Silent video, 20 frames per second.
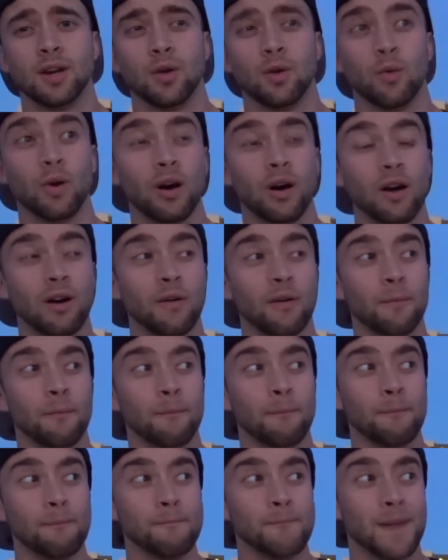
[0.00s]
Well,
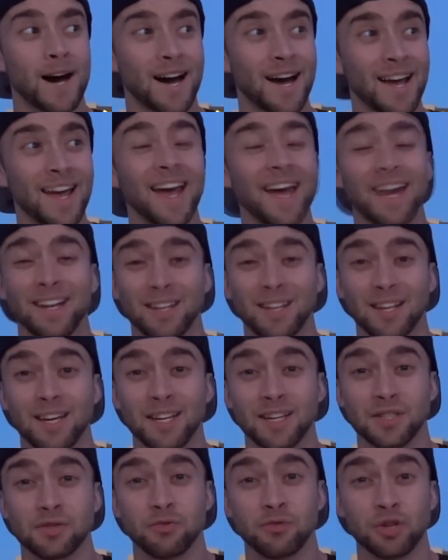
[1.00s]
I had
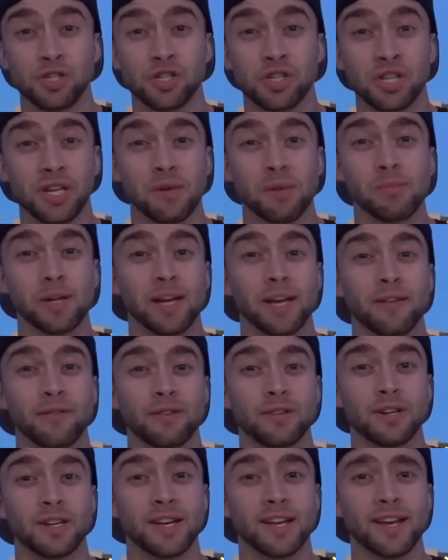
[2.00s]
legs originally planned
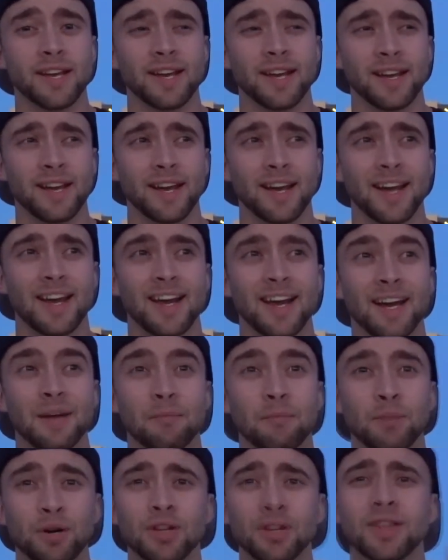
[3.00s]
for today and I
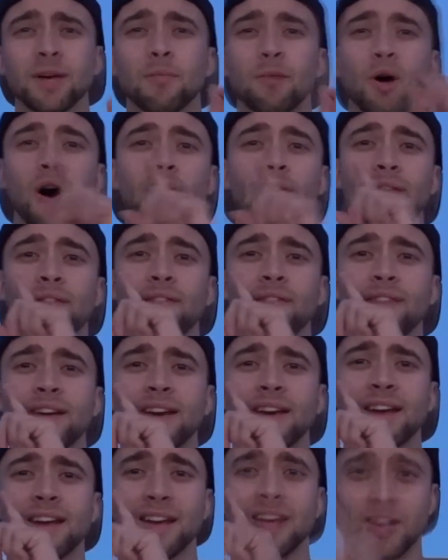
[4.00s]
put them
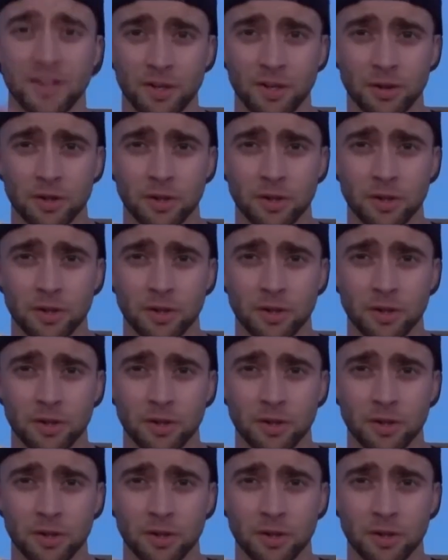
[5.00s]
off until